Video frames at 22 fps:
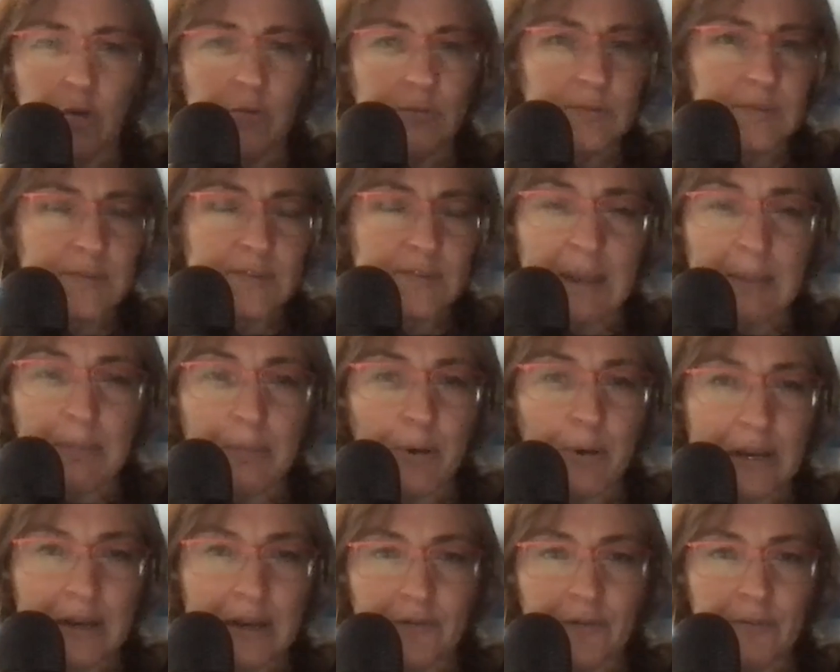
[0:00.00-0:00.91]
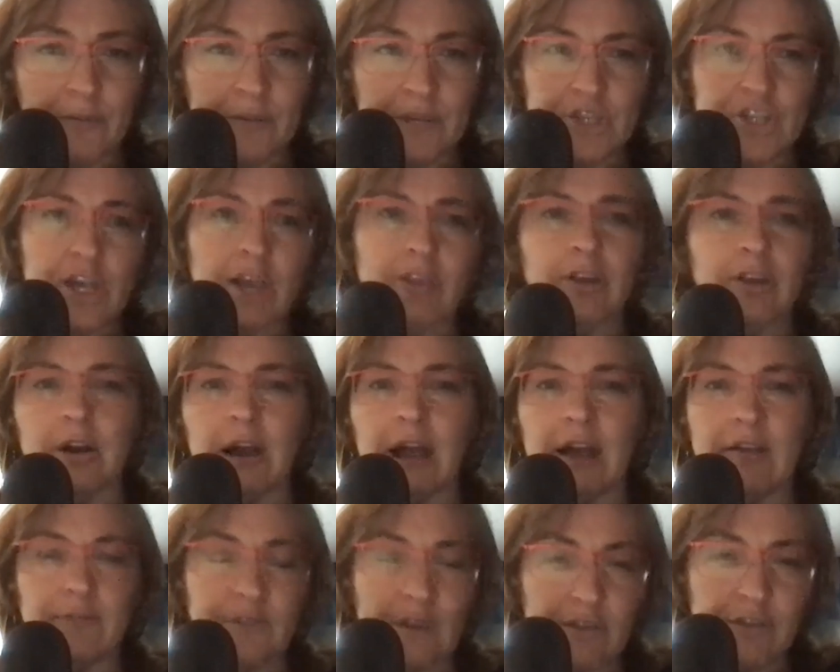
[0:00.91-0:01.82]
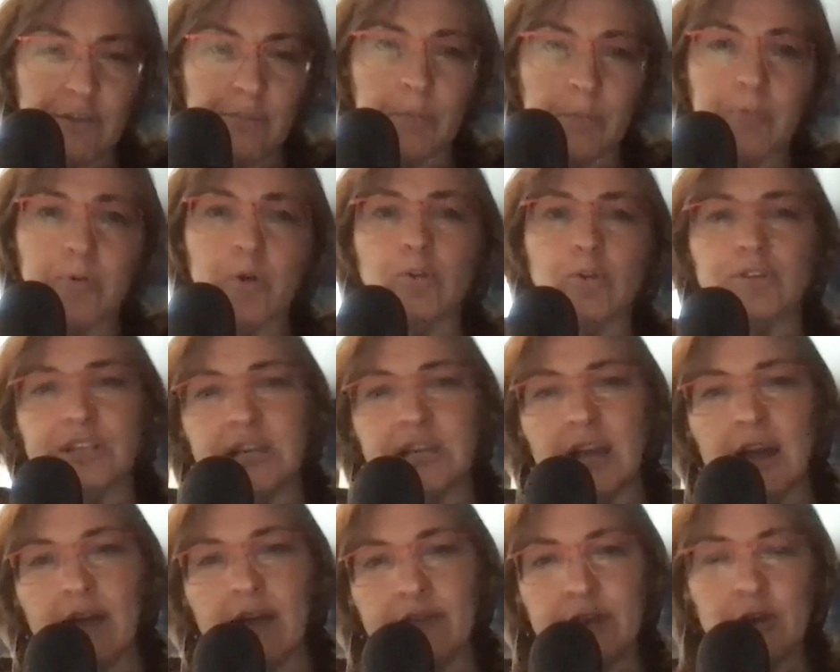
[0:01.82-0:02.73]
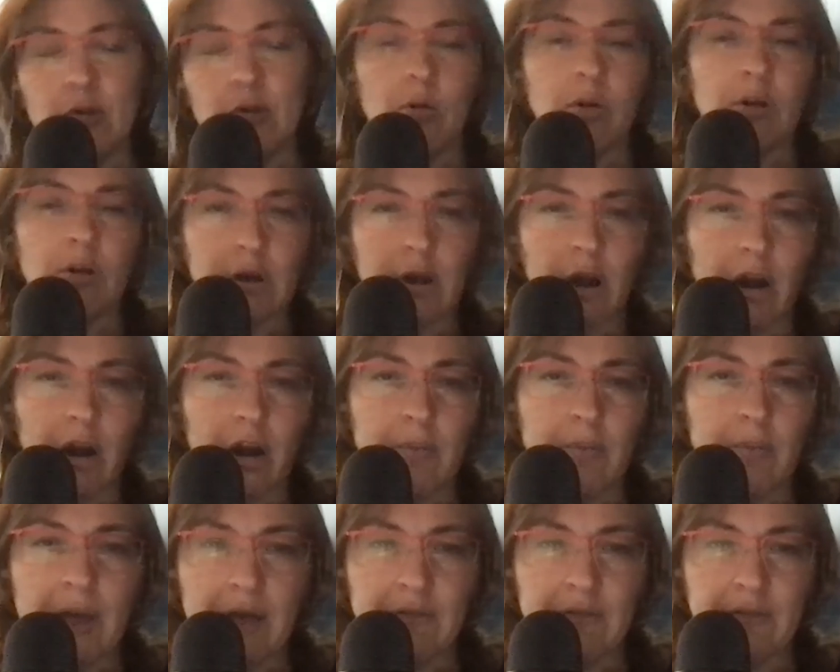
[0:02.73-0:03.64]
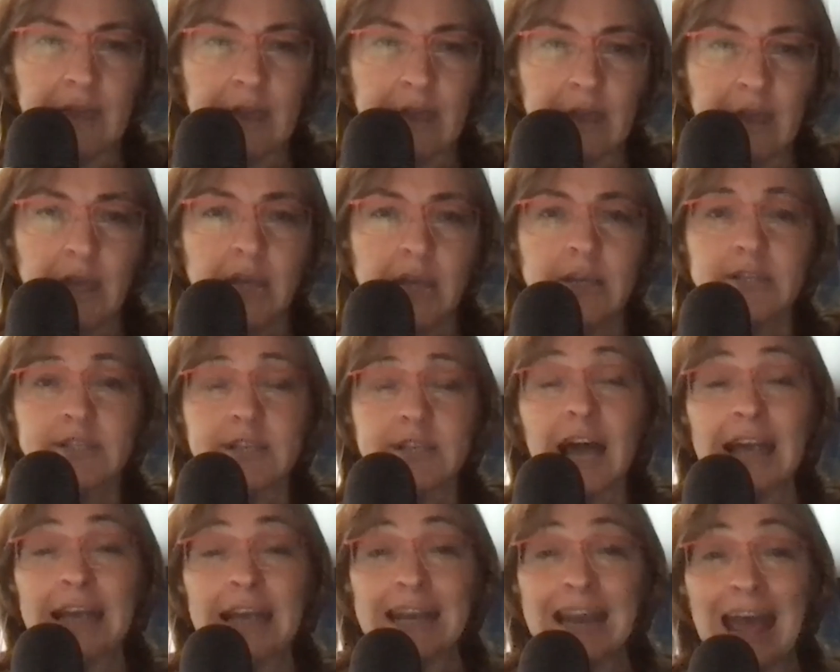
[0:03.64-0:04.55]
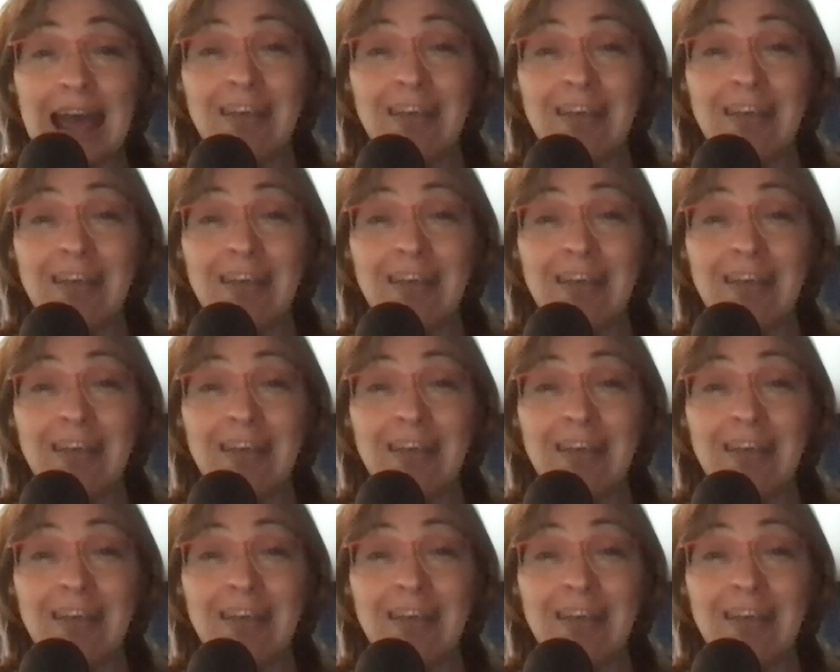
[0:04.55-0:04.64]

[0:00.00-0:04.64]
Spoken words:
separated from each other and fed them a protein heavy or a carb heavy diet.